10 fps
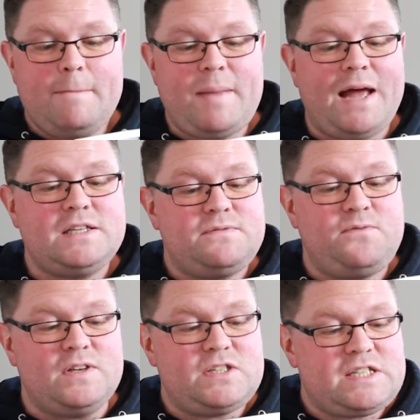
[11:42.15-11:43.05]
Pan's
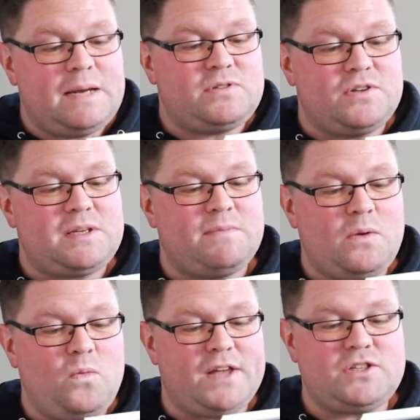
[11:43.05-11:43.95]
foot slipped on
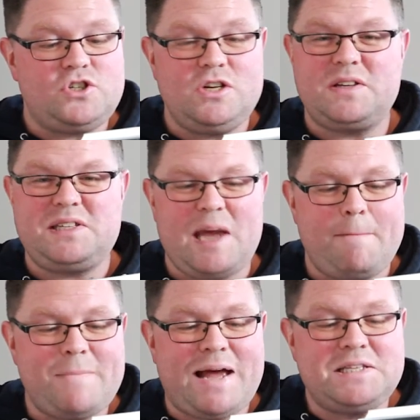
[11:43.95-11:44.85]
something wet and she looked to see a
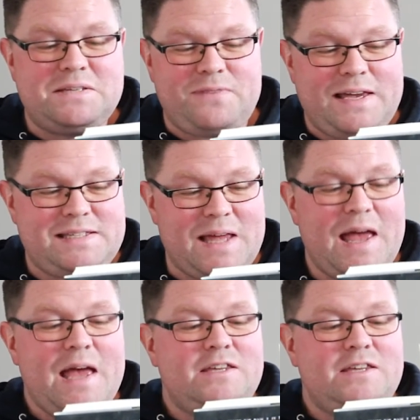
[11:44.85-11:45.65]
man's face there,